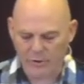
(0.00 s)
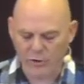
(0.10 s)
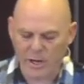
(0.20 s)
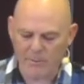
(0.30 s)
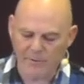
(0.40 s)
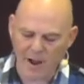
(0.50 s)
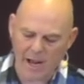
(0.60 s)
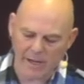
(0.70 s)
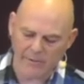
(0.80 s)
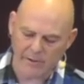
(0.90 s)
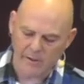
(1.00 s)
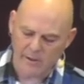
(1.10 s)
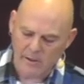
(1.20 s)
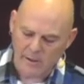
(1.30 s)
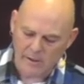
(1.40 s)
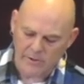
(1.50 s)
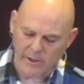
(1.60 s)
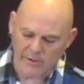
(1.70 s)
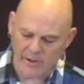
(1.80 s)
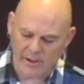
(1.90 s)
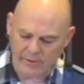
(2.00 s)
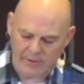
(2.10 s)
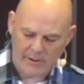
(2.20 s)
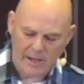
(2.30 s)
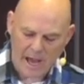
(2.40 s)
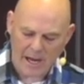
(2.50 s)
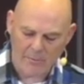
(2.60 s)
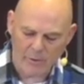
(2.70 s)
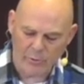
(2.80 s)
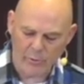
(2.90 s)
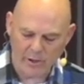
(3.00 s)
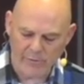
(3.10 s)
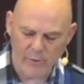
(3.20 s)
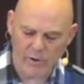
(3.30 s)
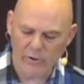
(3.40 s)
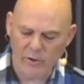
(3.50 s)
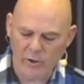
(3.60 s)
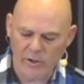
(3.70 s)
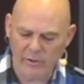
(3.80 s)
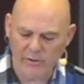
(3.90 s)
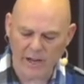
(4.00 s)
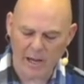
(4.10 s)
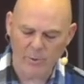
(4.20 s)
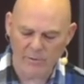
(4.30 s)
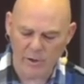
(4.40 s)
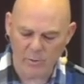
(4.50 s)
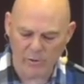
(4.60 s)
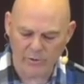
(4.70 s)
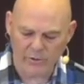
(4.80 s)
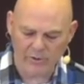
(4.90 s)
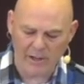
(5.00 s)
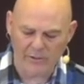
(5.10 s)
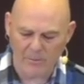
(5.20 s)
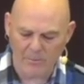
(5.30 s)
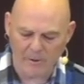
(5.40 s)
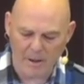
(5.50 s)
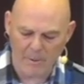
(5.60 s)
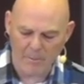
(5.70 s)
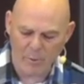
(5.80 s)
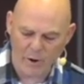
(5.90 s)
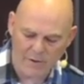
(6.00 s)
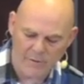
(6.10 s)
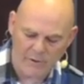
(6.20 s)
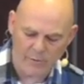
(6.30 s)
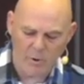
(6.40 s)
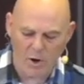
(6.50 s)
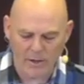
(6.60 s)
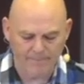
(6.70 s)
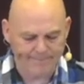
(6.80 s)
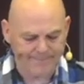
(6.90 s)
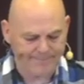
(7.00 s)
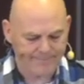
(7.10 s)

James 5 says this, and I'm just running through it so you can decide whether you want to stand and be prayed for this morning.